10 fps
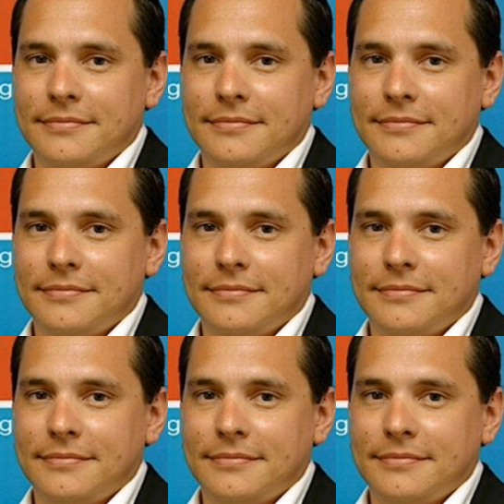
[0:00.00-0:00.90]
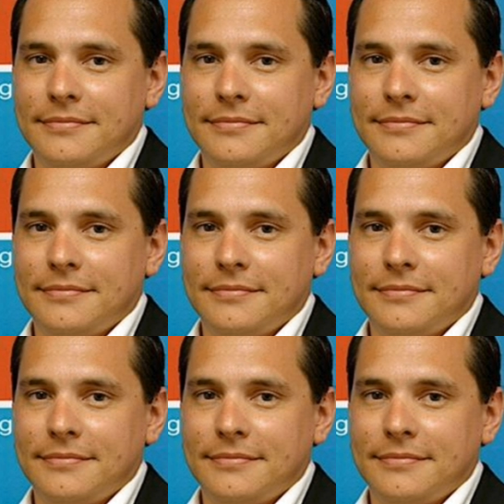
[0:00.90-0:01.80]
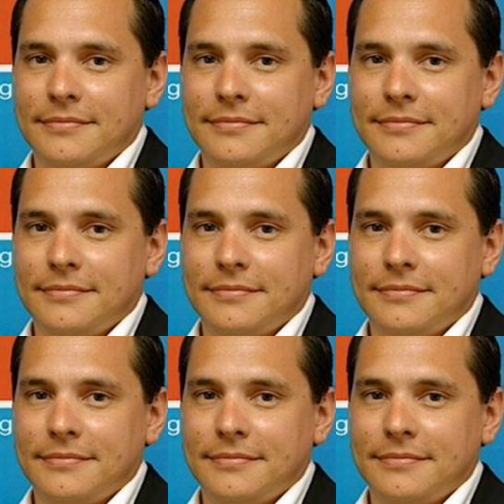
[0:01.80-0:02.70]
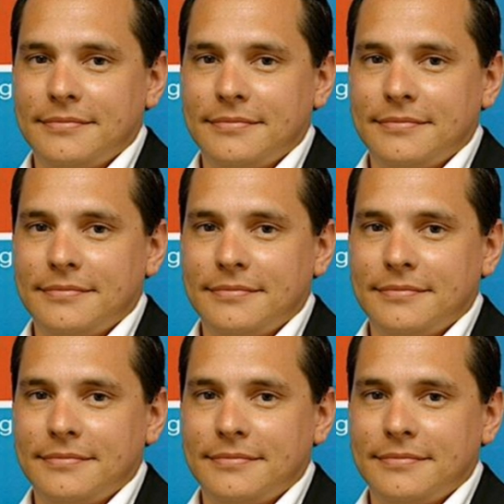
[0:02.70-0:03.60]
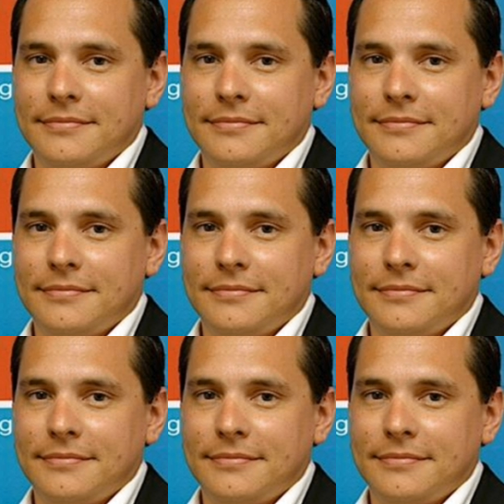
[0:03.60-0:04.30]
The face doesn't move, so there is nothing to read.